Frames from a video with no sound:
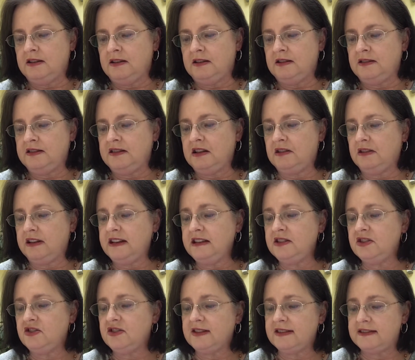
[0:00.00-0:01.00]
so
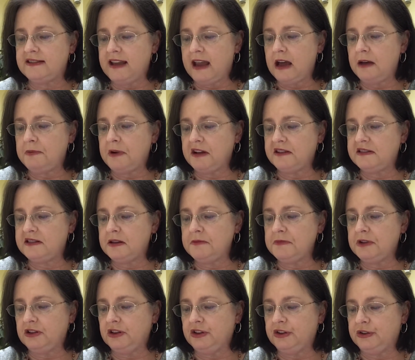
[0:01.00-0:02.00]
let's just dab on some
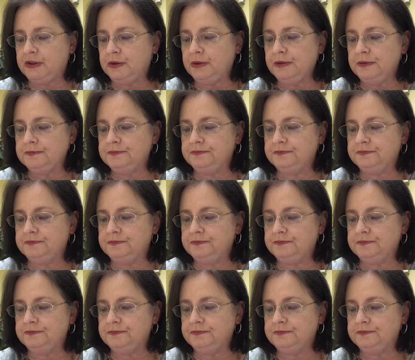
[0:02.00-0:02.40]
glue